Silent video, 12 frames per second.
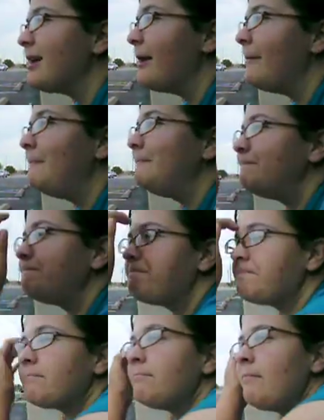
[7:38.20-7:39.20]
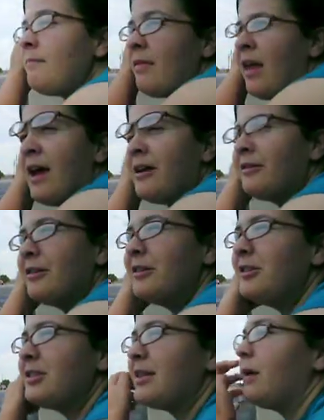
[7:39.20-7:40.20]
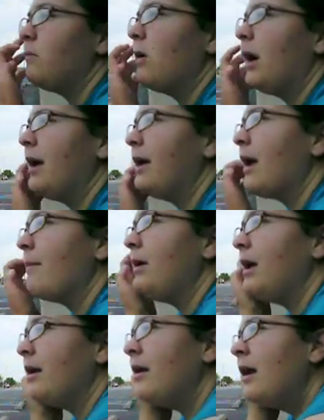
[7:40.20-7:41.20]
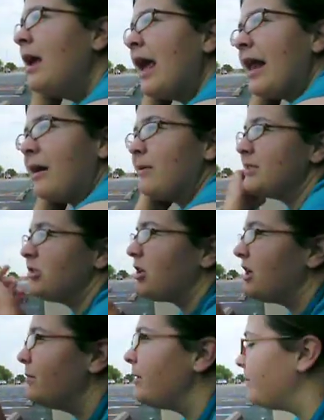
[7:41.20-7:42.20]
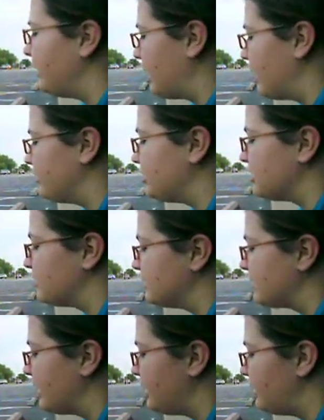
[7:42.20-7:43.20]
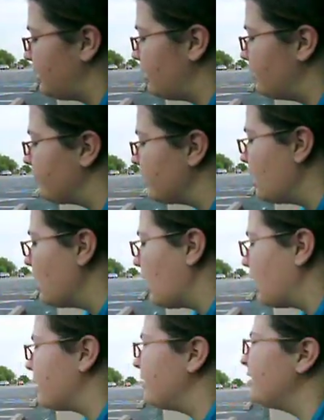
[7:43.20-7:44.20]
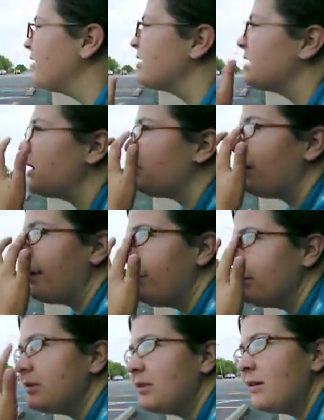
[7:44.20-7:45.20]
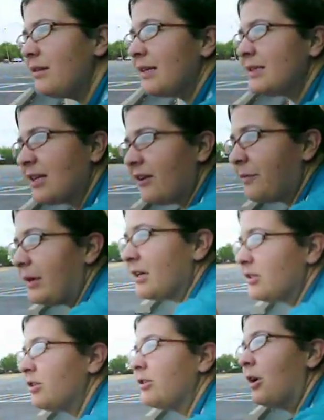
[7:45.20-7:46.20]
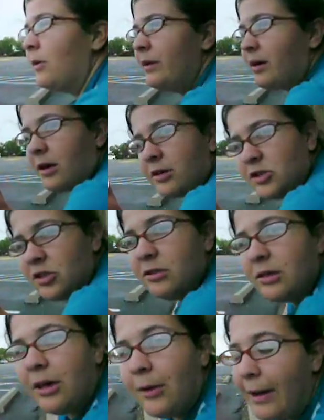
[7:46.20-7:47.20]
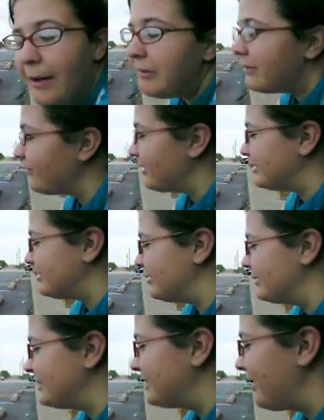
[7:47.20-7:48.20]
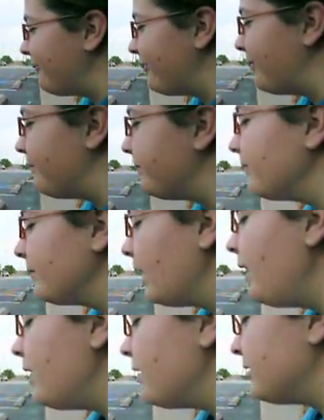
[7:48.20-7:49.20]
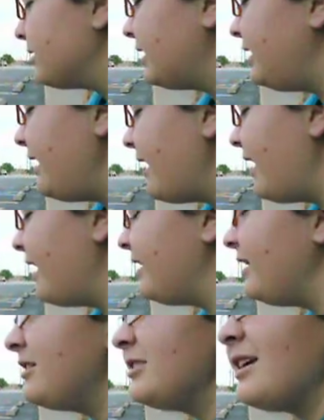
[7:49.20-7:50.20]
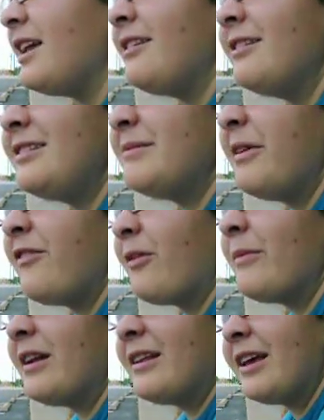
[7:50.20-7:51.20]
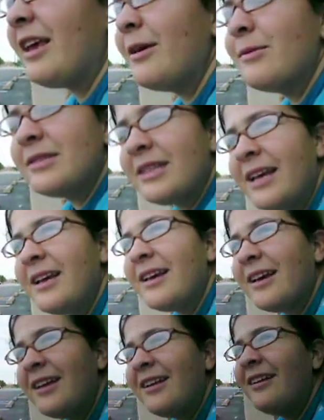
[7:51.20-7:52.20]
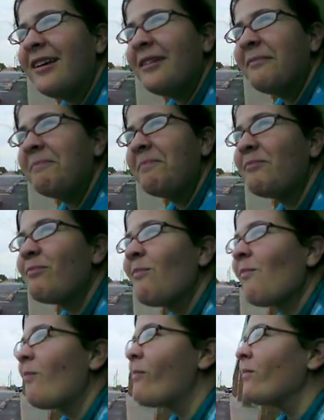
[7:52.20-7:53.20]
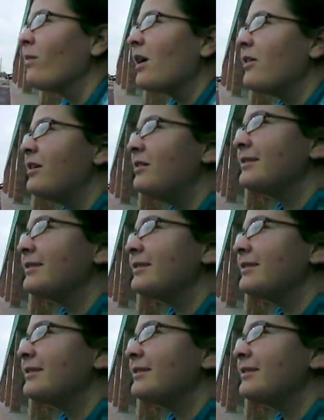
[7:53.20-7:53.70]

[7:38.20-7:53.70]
said, I don't understand why, I wasn't trying to be mean, I was just like, I don't understand why people do that stuff, because you know it hurts you, you know how it affects you and stuff, and it's like, yeah, and he just kind of looked at me for a minute like he was thinking, and like,